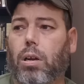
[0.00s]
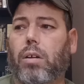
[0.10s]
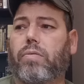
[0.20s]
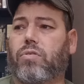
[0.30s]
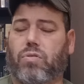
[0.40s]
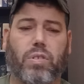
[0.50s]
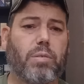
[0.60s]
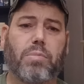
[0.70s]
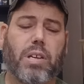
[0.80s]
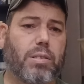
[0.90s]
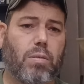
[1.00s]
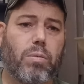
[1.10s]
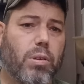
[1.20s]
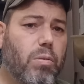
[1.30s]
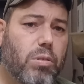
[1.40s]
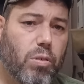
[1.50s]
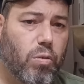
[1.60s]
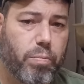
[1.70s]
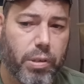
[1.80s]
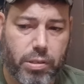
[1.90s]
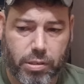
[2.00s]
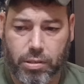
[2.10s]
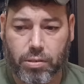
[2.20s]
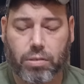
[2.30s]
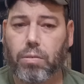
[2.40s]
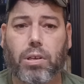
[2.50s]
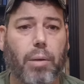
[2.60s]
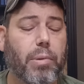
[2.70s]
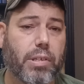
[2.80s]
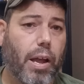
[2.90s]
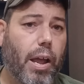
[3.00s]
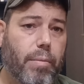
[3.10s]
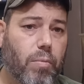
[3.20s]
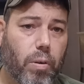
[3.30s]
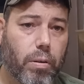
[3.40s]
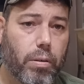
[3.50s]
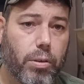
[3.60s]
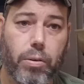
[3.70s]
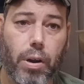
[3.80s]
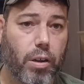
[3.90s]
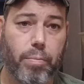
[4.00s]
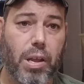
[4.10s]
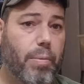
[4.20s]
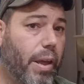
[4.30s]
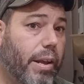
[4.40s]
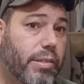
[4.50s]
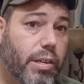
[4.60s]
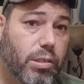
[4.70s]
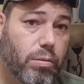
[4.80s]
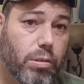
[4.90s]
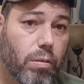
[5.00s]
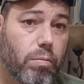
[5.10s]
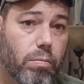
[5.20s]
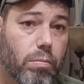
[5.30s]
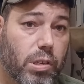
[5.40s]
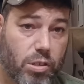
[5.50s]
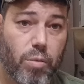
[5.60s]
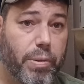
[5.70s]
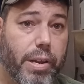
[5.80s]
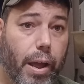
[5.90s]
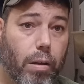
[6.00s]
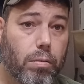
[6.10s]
of dreams that's on YouTube? Because there's going to come a time where you're not going to be able to access YouTube. It's going to be down.